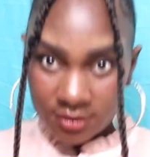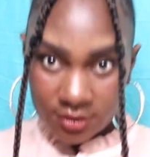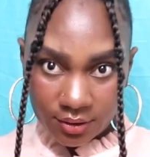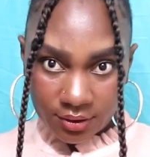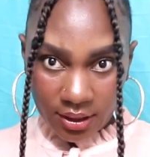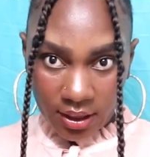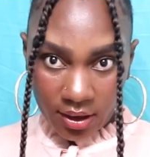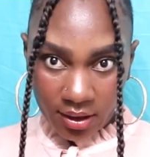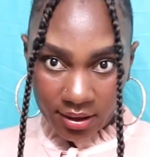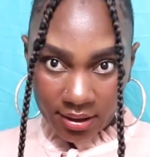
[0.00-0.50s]

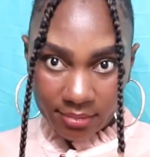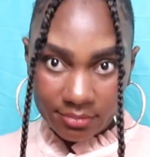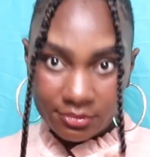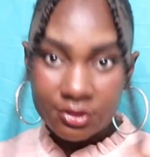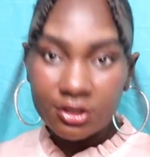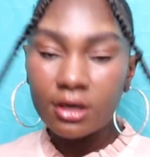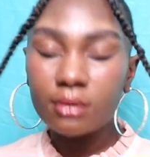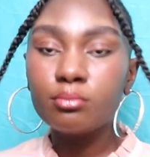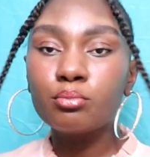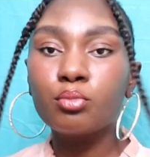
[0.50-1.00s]
So now I am
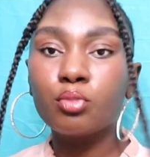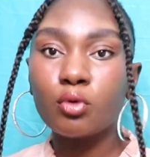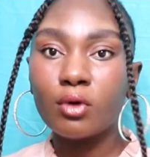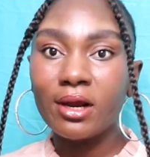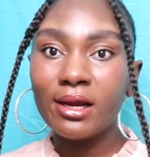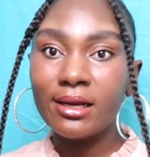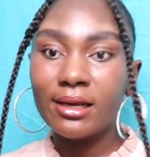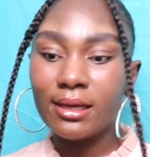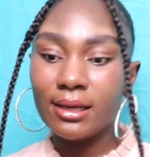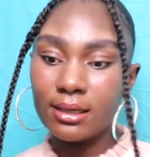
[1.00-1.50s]
done
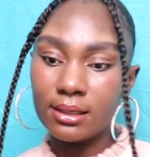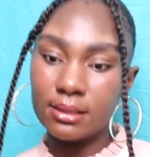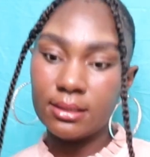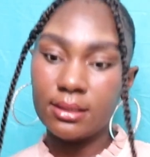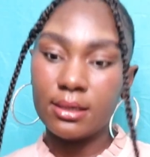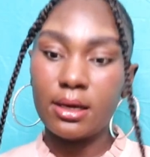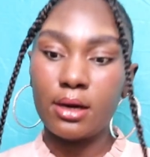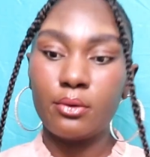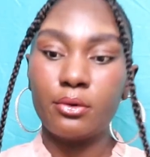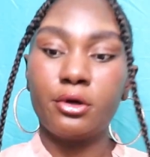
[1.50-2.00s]
braiding.
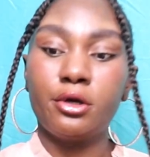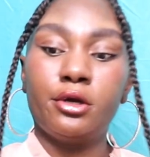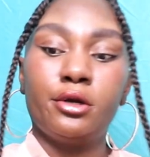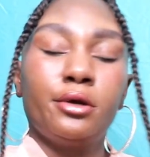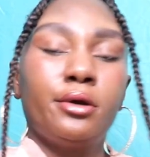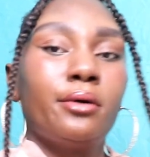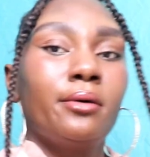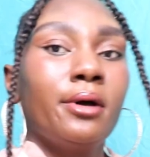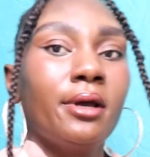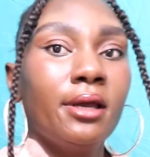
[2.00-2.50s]
Now we're
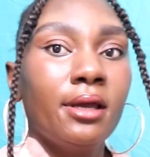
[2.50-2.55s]
gonna go